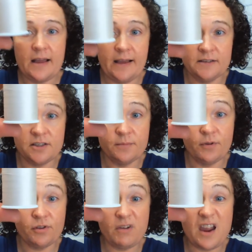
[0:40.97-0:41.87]
and
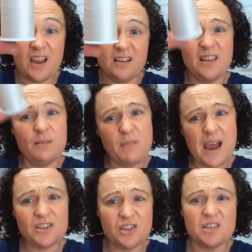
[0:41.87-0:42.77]
some thread that
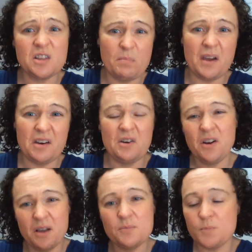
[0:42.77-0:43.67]
matches the button
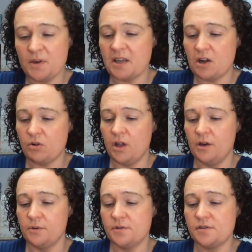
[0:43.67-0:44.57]
or comes pretty
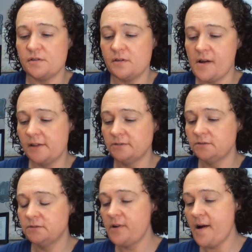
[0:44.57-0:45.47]
close.
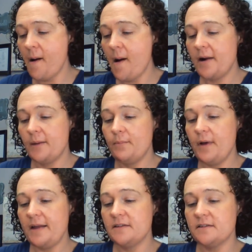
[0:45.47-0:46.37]

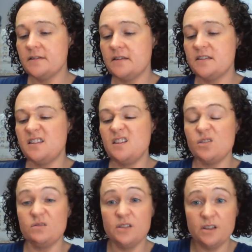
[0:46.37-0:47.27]
But since
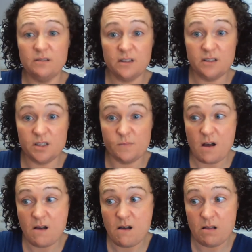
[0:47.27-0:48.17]
these are really
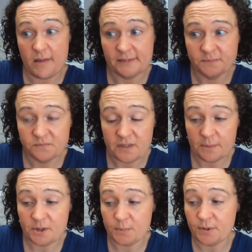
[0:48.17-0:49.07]
small,
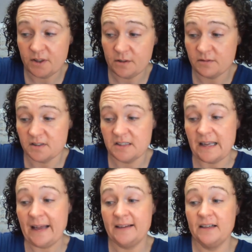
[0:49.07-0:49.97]
I'm going to put those
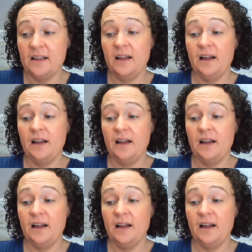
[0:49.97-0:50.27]
aside.